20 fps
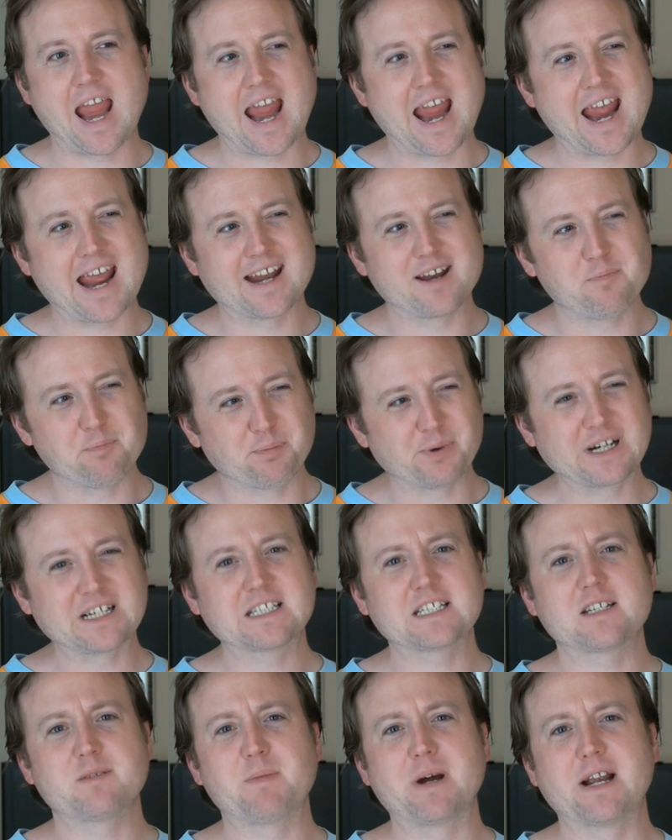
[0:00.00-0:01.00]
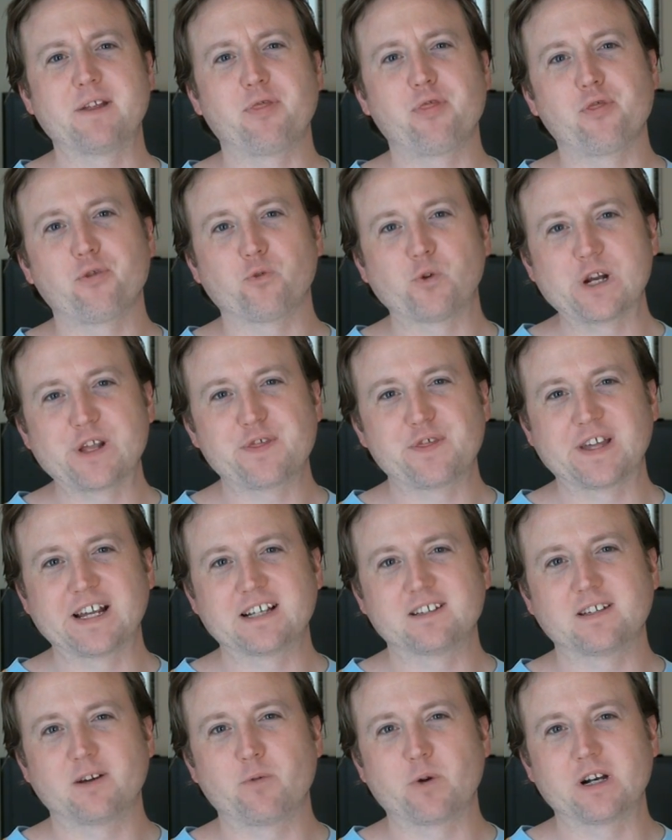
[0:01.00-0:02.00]
and it brings to mind three
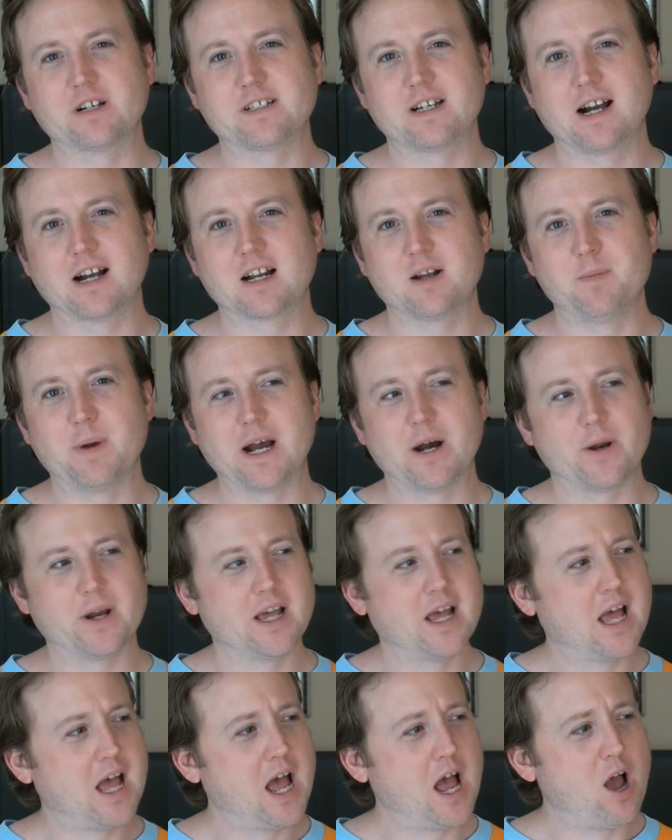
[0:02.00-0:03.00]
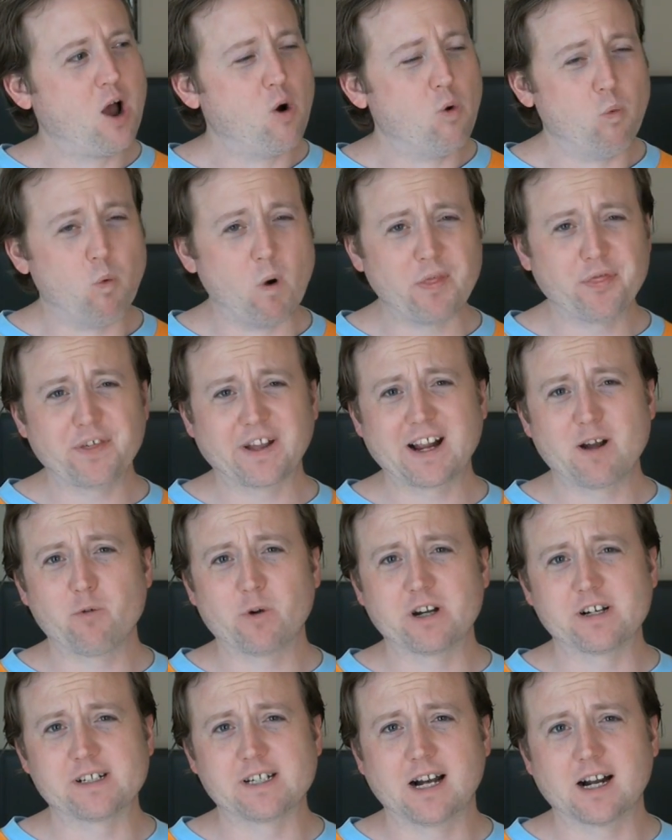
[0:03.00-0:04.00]
things I want to talk about. One thing I
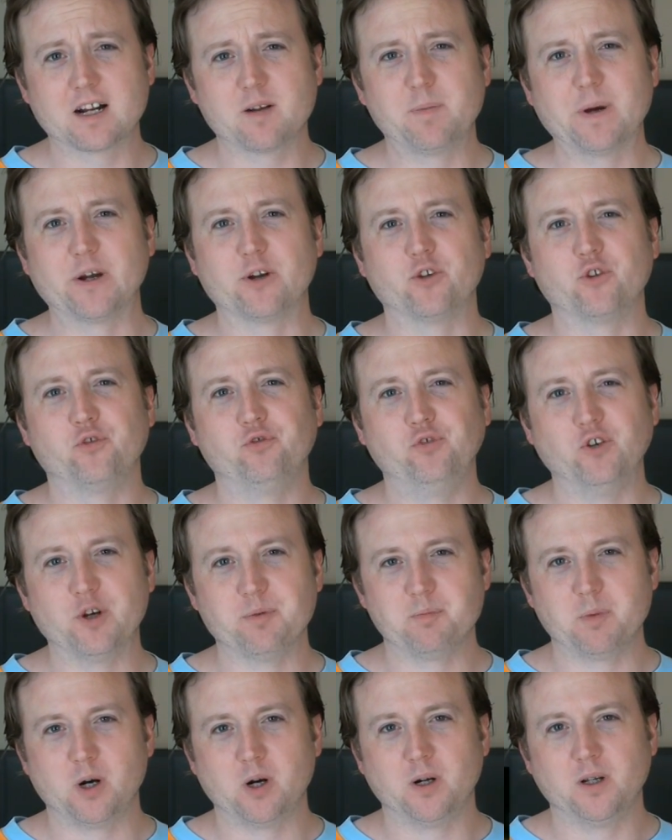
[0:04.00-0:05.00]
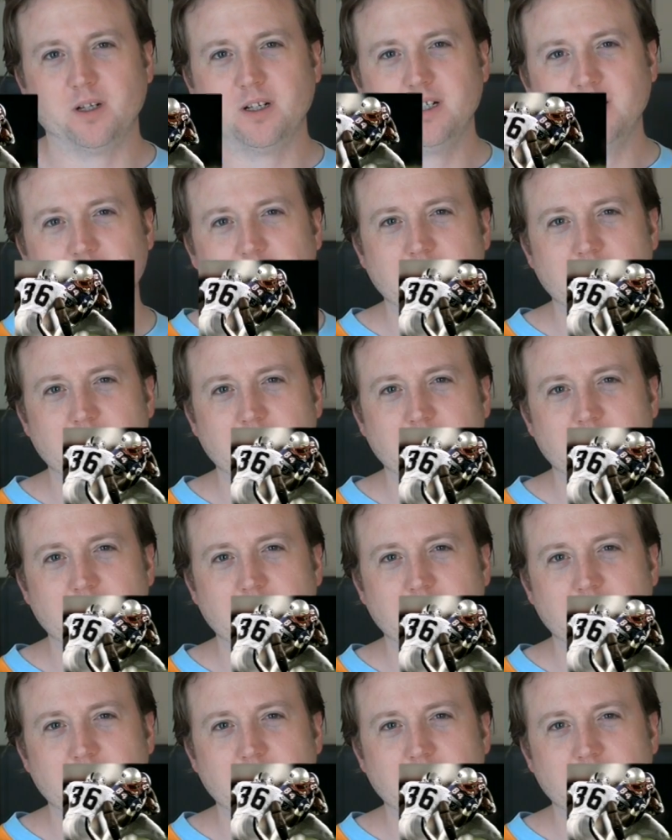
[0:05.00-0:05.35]
want to talk about is football.